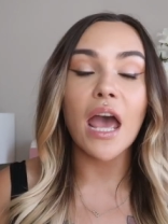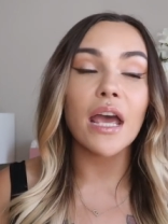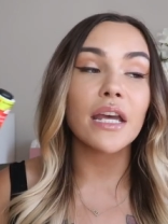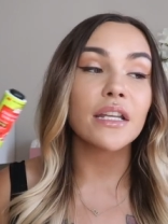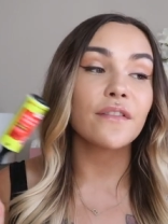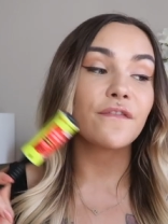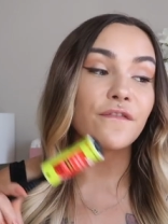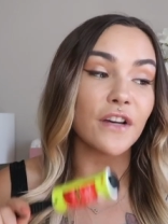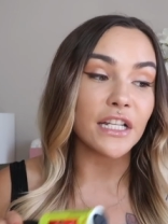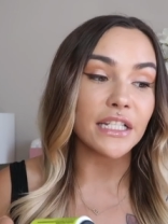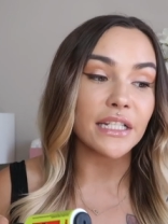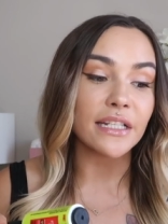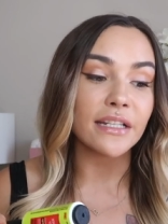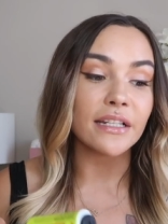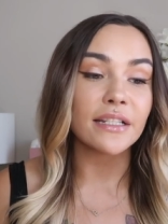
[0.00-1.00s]
and
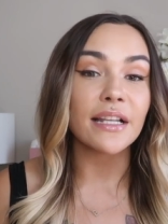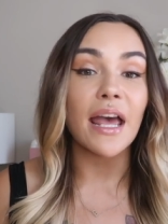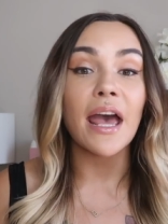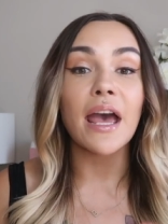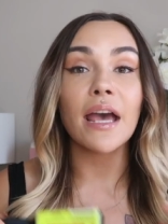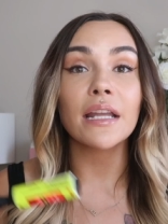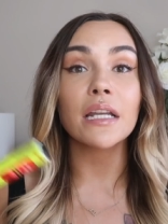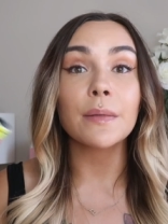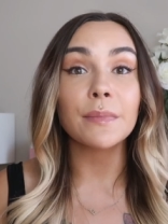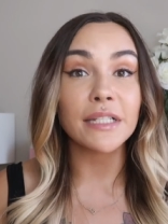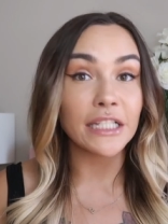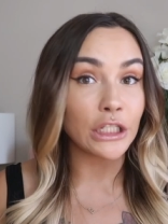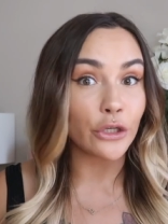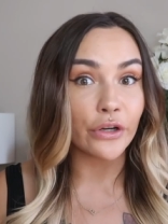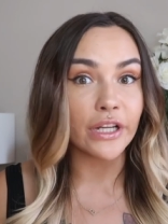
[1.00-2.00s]
fuzzies and
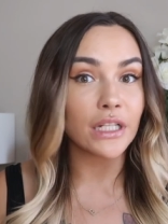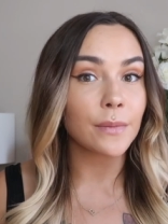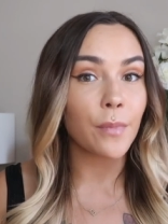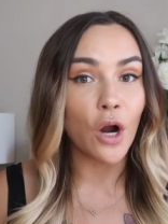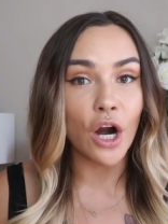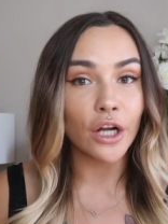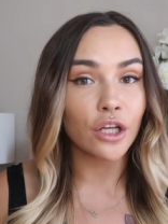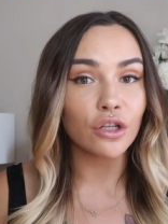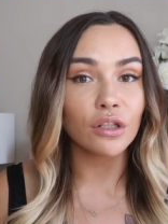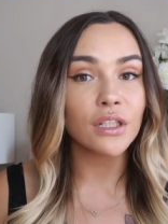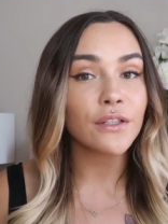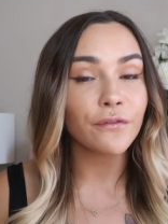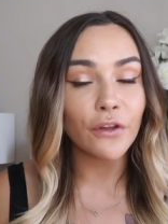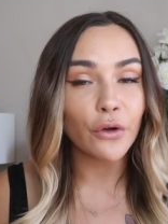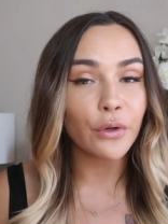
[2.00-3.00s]
mysterious
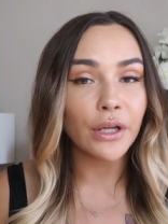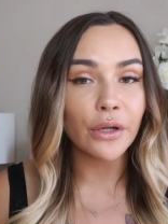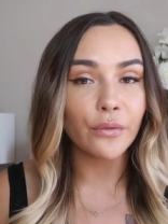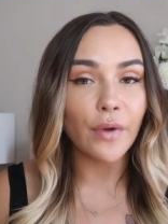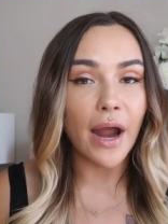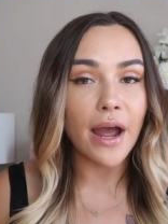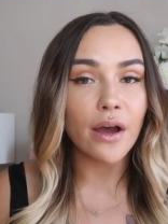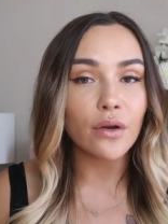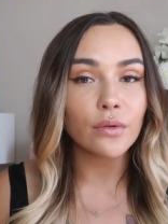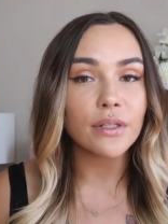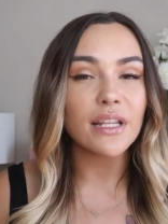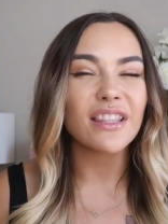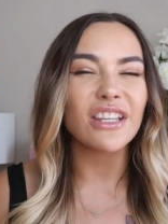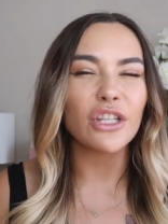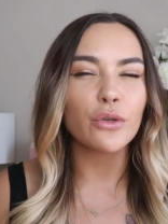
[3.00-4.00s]
particles floating
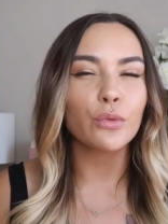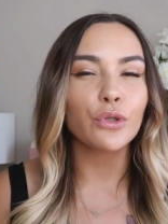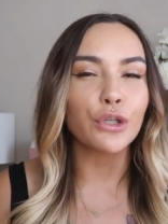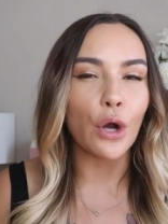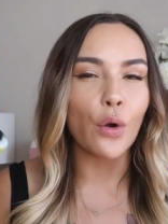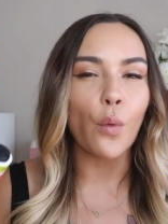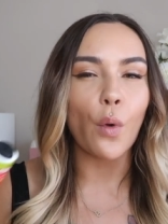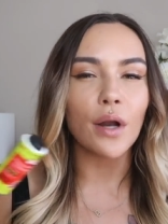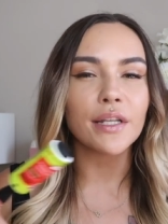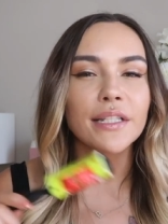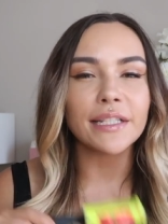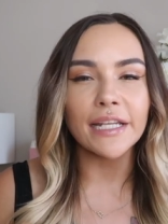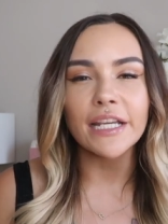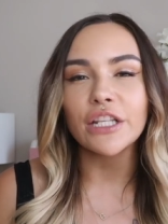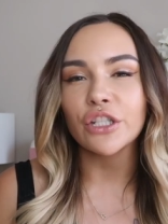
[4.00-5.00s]
around that you don't want
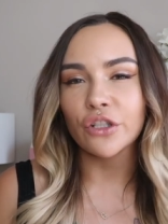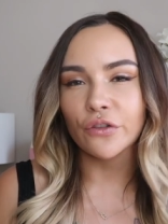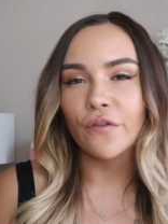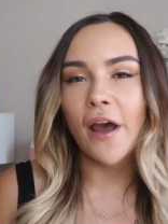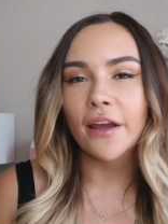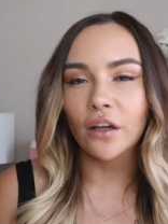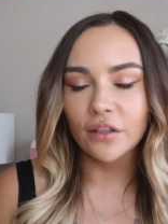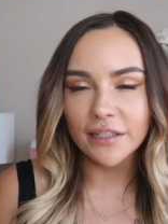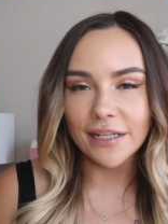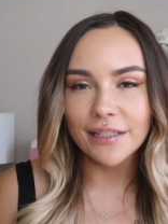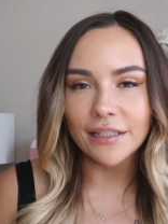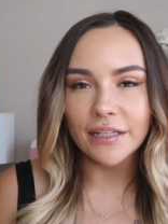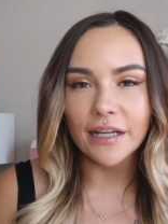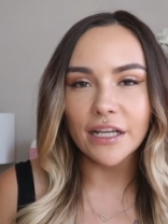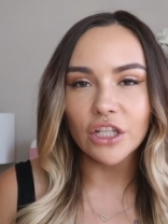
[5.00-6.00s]
to take to your final
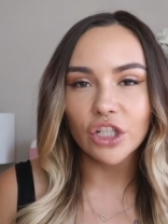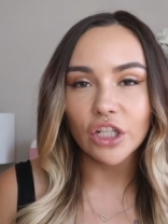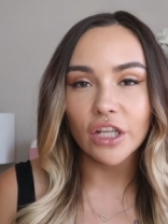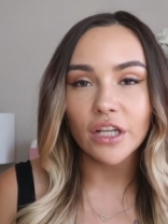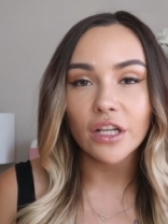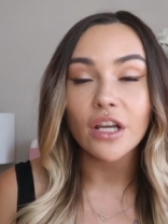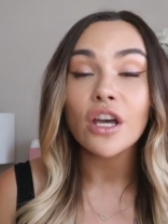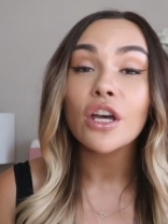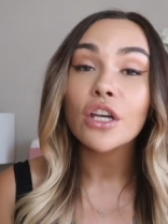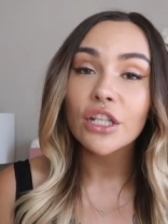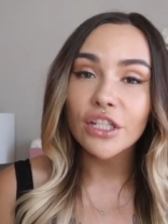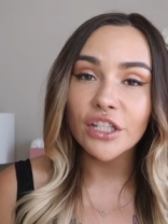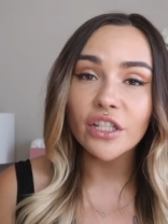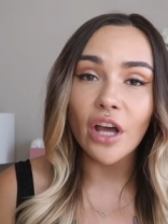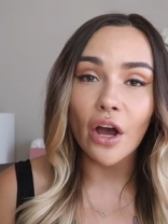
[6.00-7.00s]
destination.
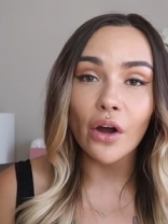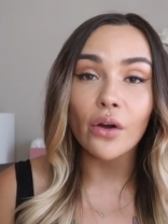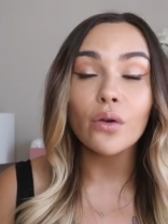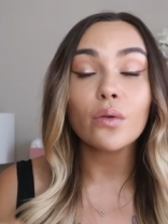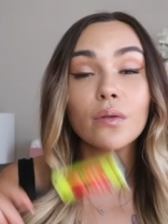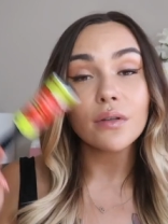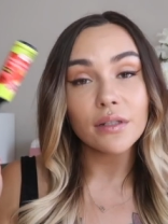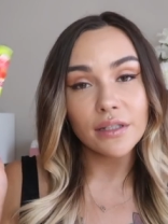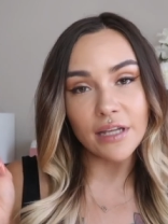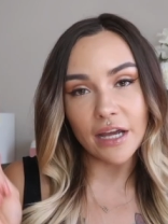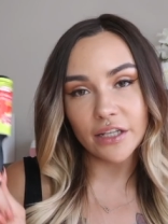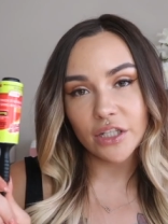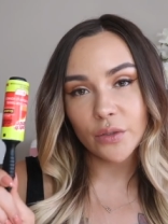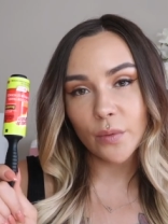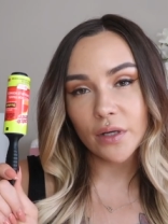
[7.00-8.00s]
So
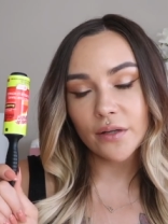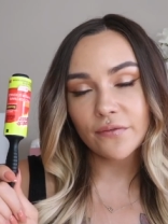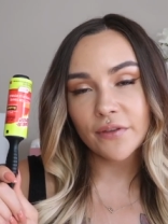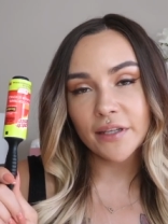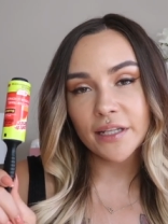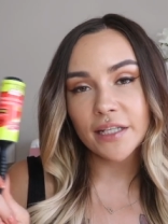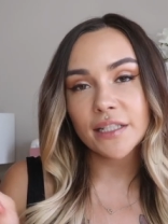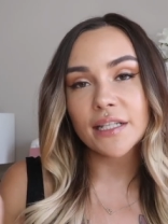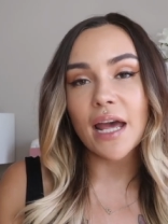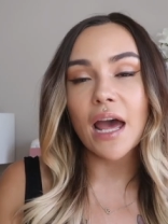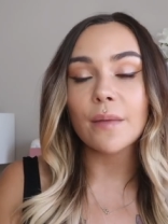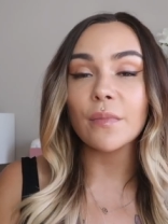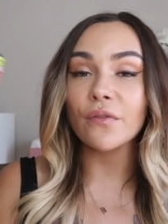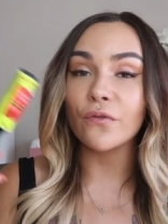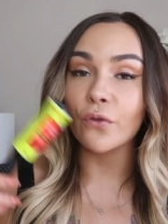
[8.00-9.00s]
get you one of these
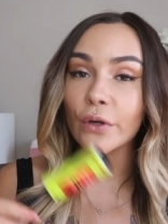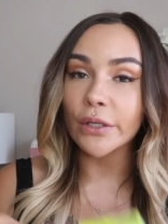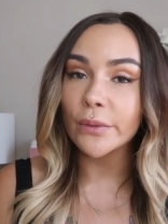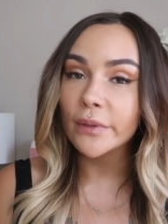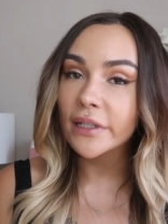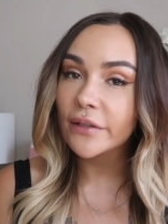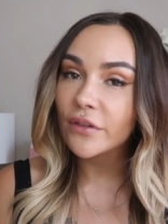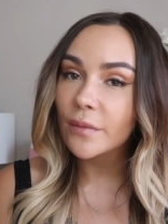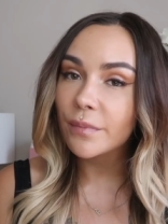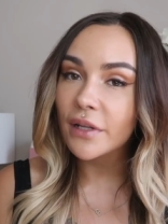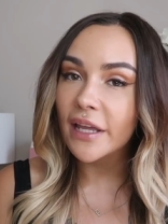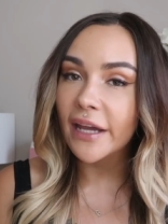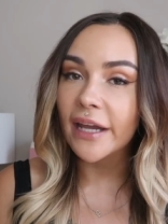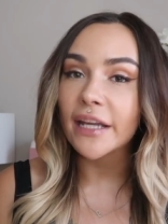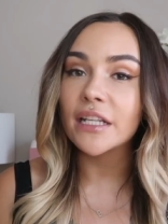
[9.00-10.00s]
and before you leave the
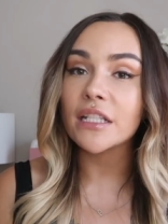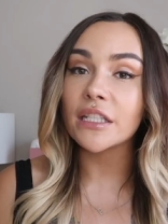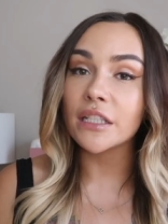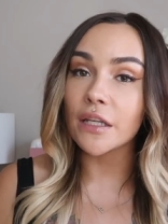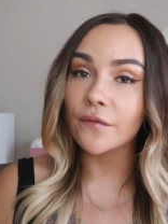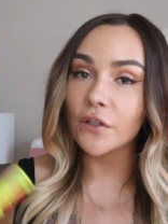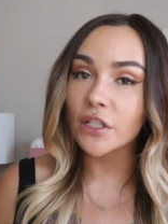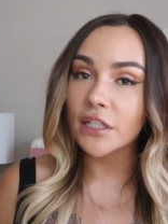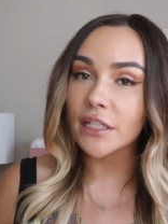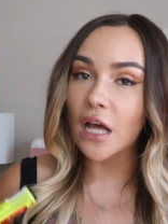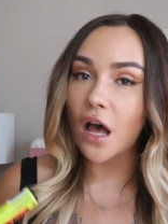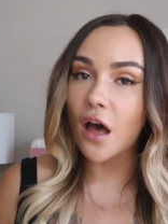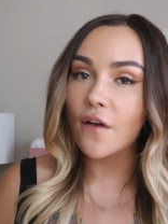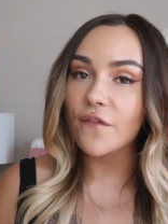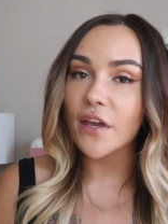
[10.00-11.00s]
plane, give
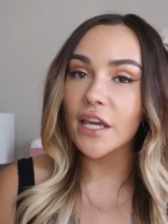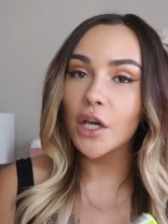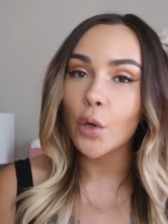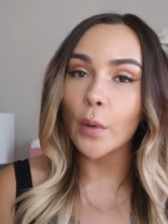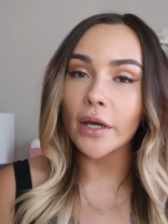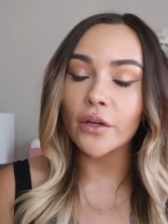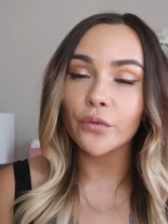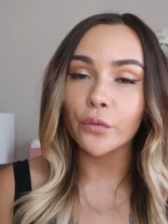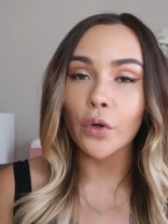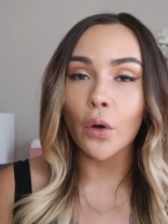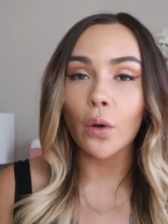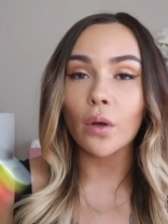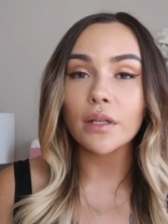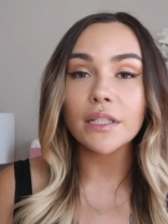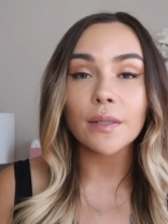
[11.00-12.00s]
yourself a quick
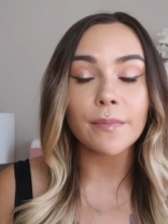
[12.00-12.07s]
roll